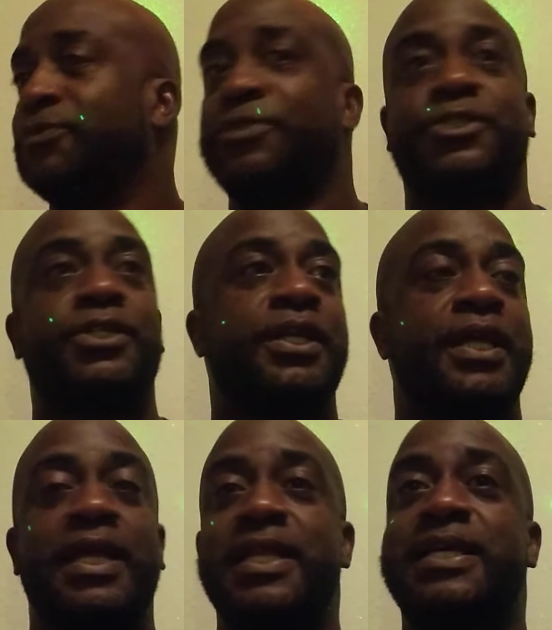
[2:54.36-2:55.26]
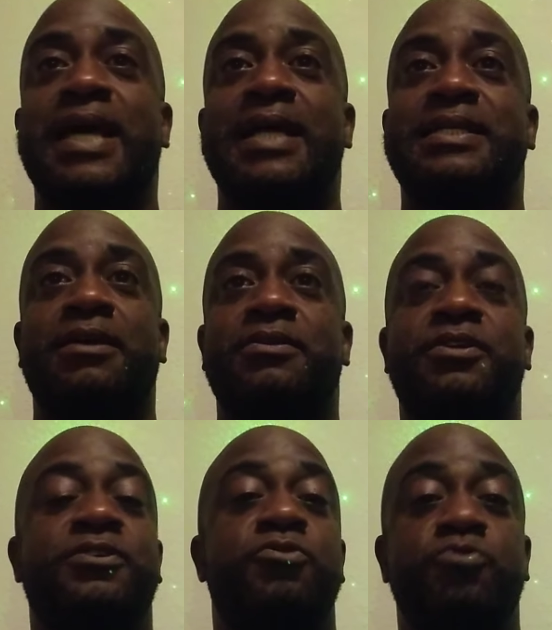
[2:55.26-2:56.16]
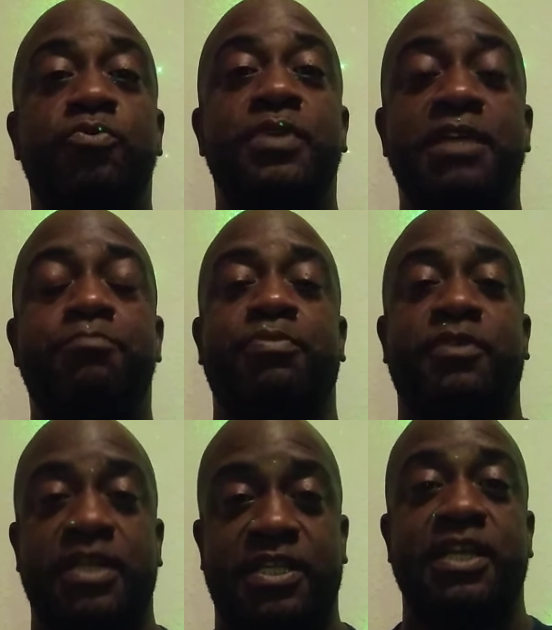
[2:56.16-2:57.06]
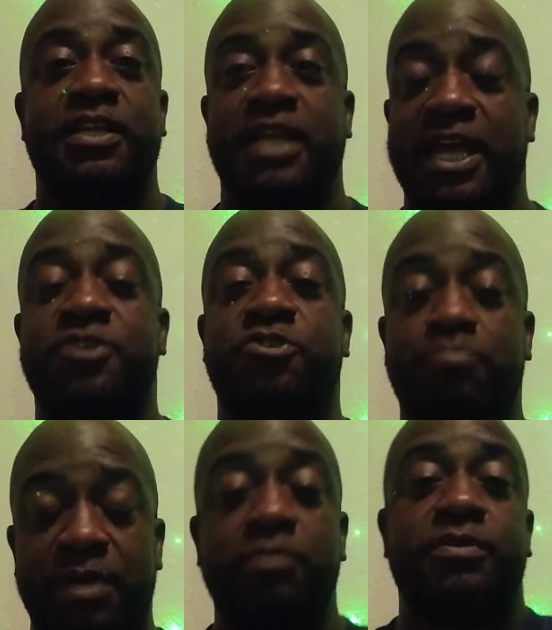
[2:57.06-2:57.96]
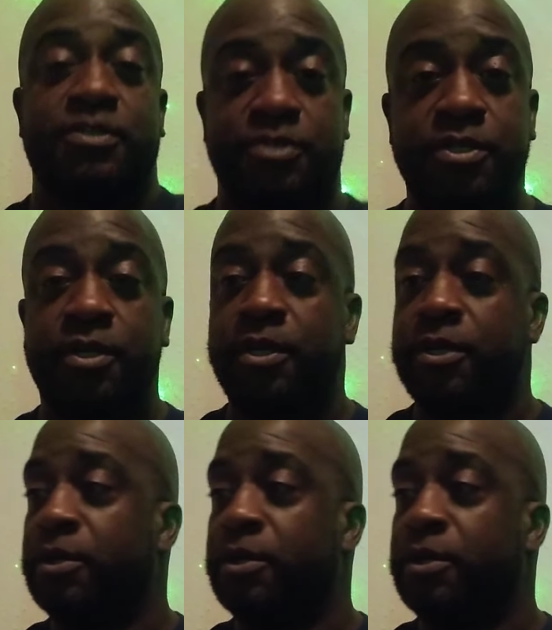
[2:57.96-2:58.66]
Shit, any goddamn thing, you need to enter buildings.